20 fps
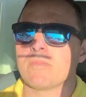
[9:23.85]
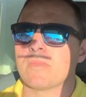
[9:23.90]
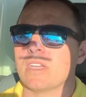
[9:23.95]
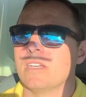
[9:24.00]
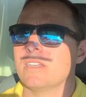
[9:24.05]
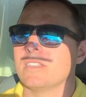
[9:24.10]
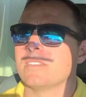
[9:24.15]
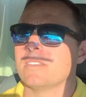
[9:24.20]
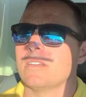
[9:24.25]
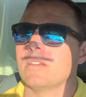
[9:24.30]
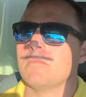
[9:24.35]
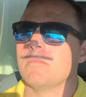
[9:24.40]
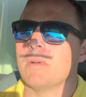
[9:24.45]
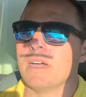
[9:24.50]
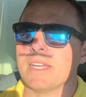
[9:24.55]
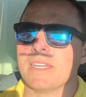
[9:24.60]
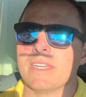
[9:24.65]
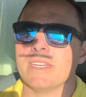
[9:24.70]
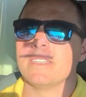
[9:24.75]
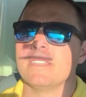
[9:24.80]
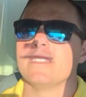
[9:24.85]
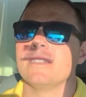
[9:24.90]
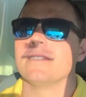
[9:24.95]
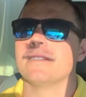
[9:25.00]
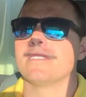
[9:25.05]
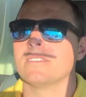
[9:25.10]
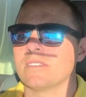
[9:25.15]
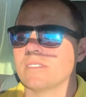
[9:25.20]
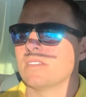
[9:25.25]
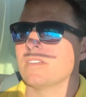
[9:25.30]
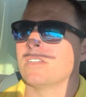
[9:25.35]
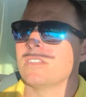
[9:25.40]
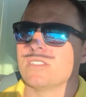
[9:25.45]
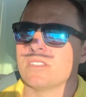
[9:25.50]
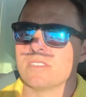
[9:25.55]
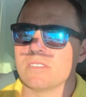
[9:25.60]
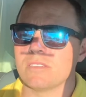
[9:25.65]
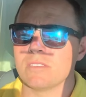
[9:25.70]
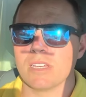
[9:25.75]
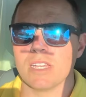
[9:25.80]
It's Mike Andy's.
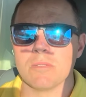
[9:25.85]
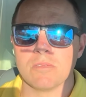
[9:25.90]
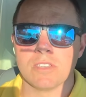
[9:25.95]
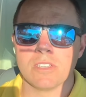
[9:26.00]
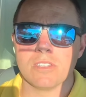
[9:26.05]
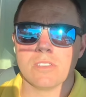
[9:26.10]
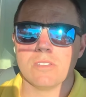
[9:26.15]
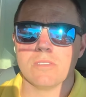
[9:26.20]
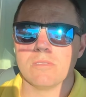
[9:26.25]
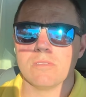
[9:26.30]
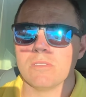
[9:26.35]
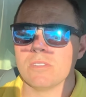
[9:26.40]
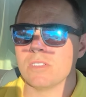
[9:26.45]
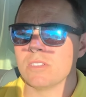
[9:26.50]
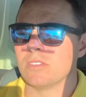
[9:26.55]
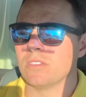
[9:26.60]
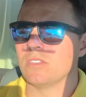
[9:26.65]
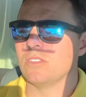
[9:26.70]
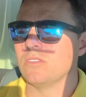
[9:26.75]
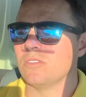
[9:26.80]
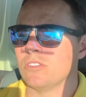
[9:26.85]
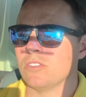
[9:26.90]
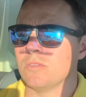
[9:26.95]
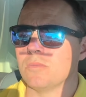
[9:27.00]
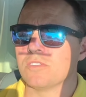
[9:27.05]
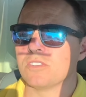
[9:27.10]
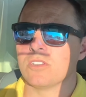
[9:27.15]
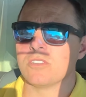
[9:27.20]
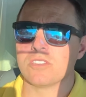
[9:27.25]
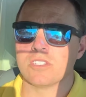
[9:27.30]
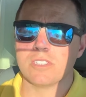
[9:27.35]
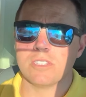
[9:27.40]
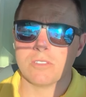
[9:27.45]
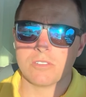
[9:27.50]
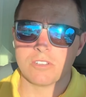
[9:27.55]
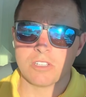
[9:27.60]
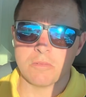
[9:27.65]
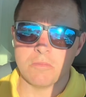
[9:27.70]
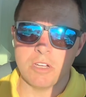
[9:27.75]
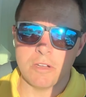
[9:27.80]
Just type it in the YouTube search and he'll
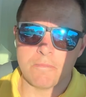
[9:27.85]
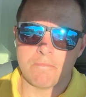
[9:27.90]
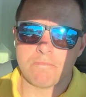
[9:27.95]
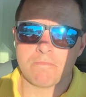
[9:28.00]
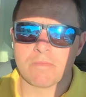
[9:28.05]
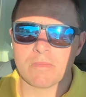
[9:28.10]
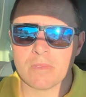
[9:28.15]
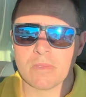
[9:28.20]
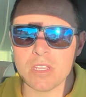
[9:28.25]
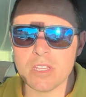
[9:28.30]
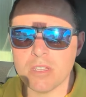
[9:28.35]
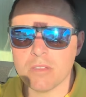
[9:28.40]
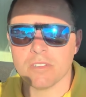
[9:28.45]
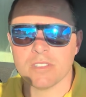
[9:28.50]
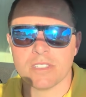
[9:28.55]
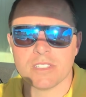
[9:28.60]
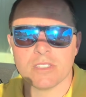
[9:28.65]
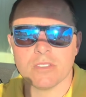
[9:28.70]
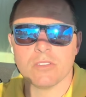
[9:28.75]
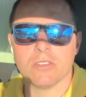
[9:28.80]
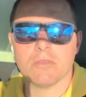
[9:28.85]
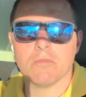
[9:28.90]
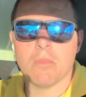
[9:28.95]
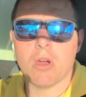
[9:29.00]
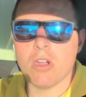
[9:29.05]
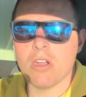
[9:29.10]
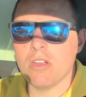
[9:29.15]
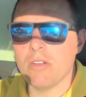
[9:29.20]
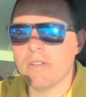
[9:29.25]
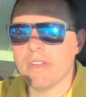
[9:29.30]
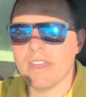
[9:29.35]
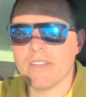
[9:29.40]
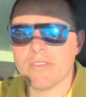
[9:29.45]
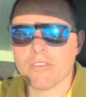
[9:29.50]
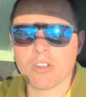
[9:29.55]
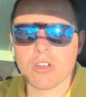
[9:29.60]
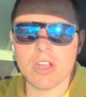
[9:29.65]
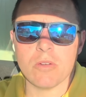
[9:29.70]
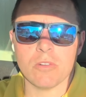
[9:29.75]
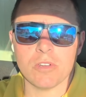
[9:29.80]
come up. Until tomorrow, have a
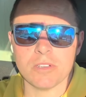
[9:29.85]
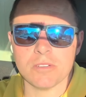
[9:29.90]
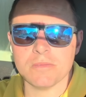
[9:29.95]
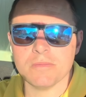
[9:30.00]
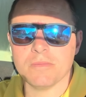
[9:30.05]
great one.